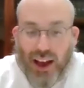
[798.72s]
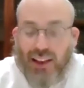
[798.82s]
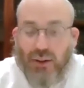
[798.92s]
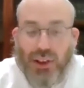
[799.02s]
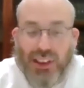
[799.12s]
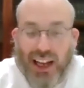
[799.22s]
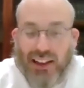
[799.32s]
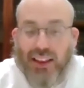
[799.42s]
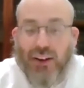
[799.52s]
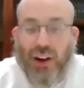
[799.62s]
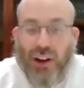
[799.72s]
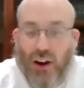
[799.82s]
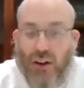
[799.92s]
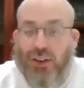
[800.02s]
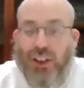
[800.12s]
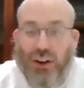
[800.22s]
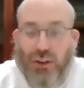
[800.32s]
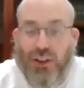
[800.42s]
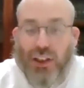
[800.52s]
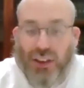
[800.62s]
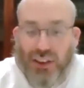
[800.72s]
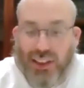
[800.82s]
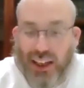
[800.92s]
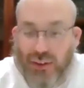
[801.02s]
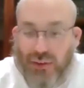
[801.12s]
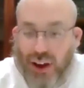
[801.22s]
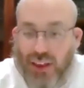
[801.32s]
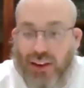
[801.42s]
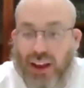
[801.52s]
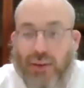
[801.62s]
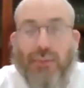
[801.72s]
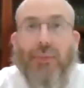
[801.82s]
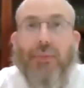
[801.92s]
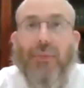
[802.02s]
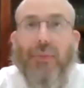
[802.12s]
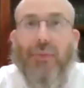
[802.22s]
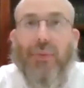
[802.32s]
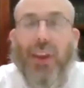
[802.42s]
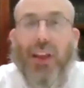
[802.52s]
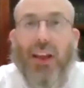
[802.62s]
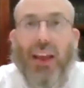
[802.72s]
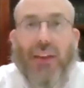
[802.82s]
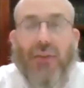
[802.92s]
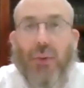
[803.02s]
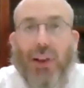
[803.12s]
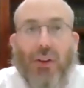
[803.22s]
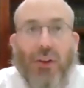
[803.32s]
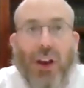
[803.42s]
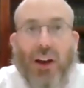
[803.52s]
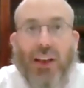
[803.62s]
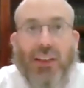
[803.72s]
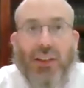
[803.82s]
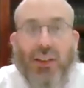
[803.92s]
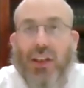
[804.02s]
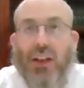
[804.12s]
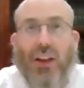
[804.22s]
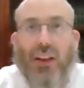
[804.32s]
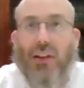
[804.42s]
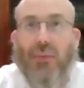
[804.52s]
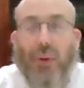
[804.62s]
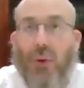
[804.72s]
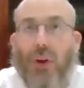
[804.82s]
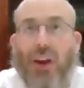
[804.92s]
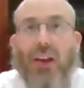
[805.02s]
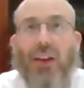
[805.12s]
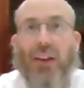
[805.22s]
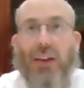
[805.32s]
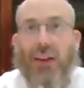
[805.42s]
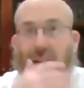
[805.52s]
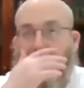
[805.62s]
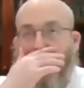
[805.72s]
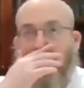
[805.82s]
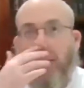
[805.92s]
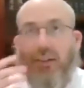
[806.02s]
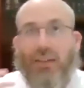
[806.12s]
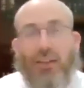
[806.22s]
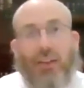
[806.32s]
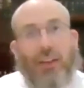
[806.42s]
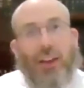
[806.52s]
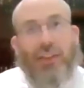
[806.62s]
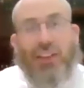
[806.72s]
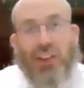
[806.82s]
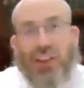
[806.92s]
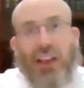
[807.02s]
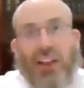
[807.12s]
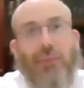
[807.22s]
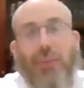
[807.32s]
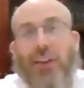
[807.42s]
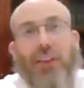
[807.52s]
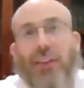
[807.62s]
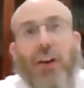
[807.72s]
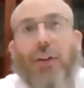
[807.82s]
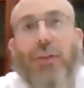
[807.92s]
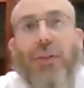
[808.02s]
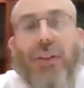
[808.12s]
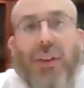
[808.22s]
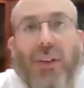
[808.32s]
Chana was standing there encouraging her sons to sanctify the name. Even when her youngest son, a little boy, they said, just eat the meat. No.